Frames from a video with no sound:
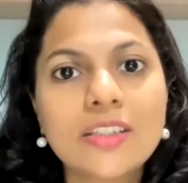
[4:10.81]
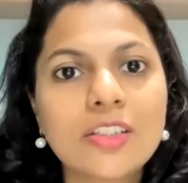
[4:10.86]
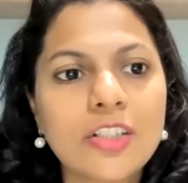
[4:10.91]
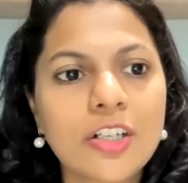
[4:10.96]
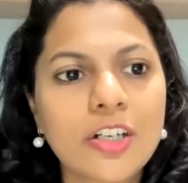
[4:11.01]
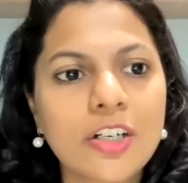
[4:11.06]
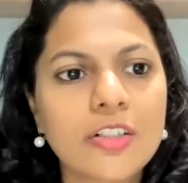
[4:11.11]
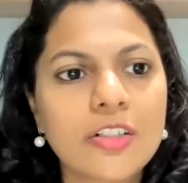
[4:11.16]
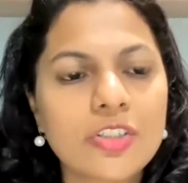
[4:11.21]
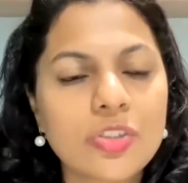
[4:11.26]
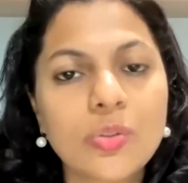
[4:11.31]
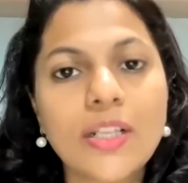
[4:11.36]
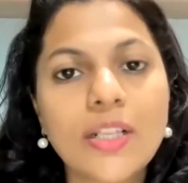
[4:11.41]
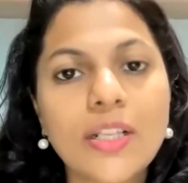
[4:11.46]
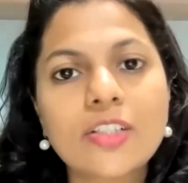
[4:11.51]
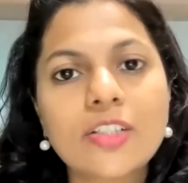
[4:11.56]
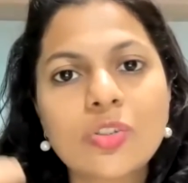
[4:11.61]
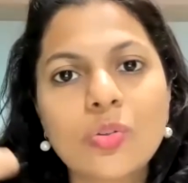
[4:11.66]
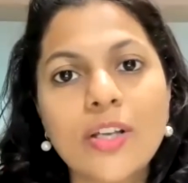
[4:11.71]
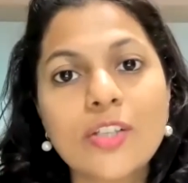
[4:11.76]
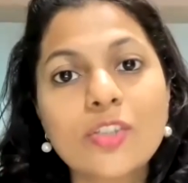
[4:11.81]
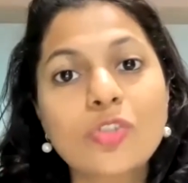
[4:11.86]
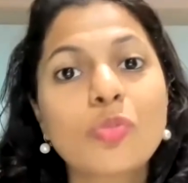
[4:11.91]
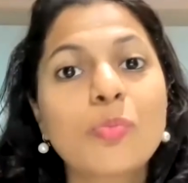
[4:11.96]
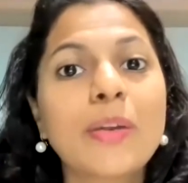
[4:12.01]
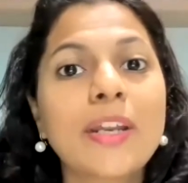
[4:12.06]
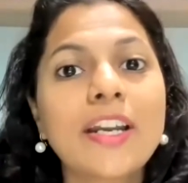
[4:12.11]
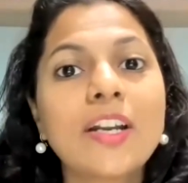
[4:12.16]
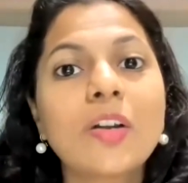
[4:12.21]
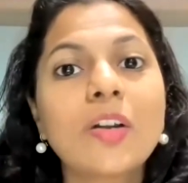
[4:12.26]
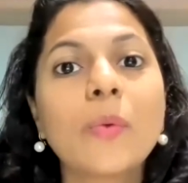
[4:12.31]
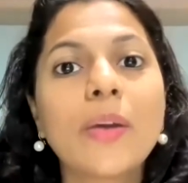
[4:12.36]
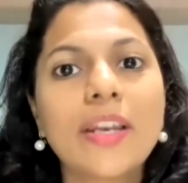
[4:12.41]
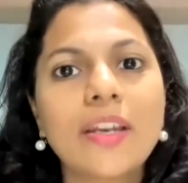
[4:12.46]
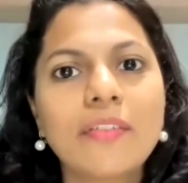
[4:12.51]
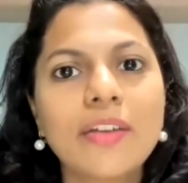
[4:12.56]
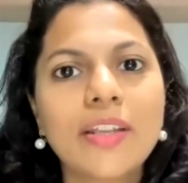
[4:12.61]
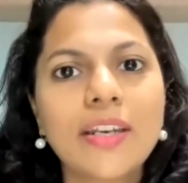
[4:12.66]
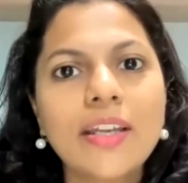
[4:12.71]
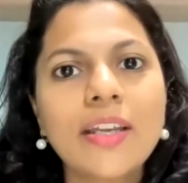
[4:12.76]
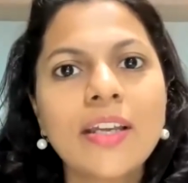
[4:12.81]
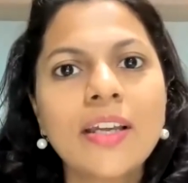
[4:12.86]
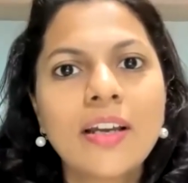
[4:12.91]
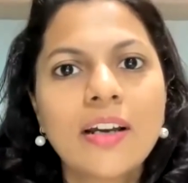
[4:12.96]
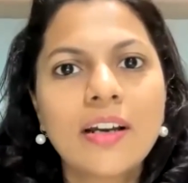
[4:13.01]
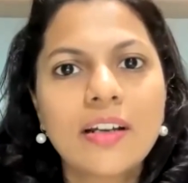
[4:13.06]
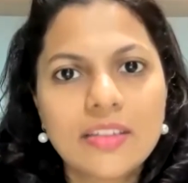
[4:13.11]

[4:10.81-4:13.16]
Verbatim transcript: uh, so that so as to make it very very